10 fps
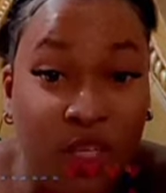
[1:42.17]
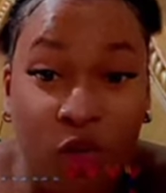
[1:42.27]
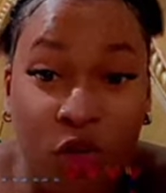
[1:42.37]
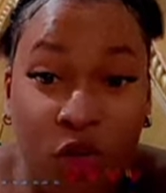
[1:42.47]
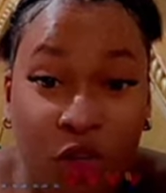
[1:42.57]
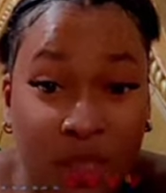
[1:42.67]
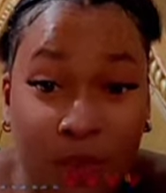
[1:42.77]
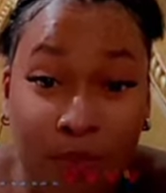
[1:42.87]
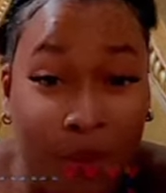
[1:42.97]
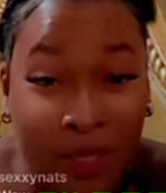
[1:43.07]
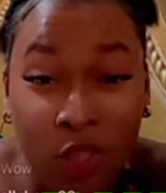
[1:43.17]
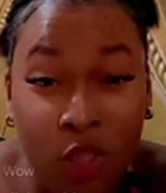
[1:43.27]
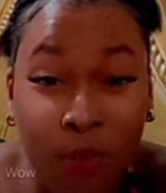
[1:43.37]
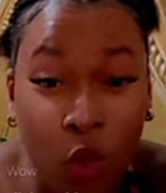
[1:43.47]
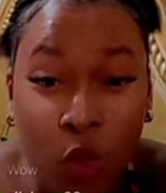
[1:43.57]
I wrote to the same pan
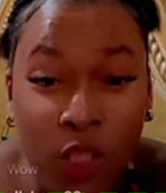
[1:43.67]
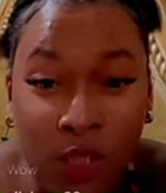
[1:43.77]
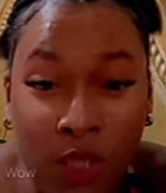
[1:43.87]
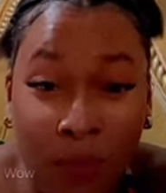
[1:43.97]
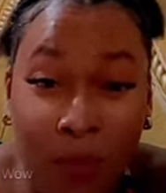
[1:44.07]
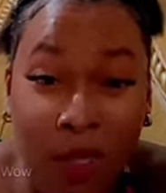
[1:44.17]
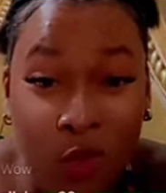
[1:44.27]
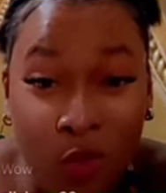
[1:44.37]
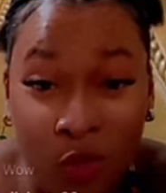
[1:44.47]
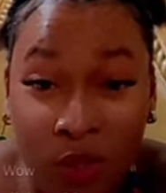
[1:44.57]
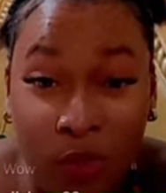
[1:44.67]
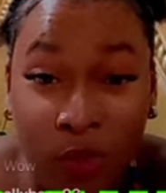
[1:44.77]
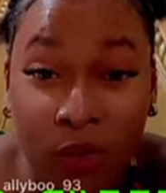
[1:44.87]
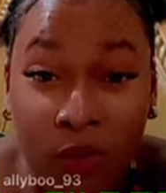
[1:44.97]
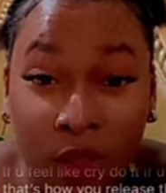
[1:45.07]
and tear up clothes, I'm about to go to the
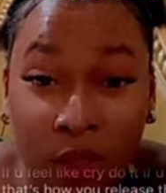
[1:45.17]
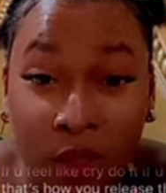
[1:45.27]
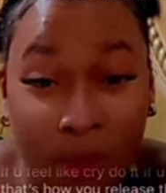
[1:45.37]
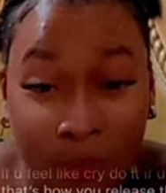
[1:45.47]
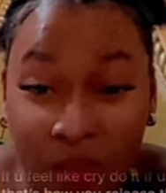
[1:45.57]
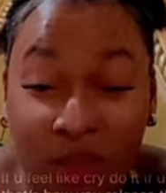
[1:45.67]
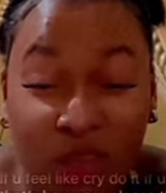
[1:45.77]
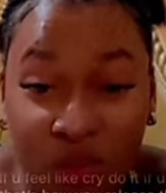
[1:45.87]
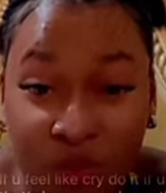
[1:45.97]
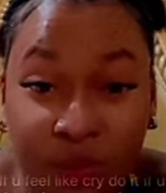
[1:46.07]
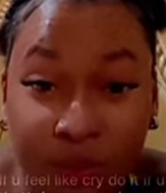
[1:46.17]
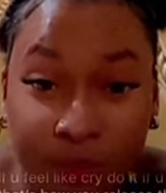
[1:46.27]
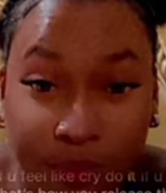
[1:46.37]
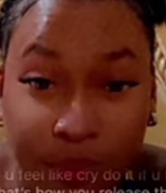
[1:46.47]
door. That may I tell you.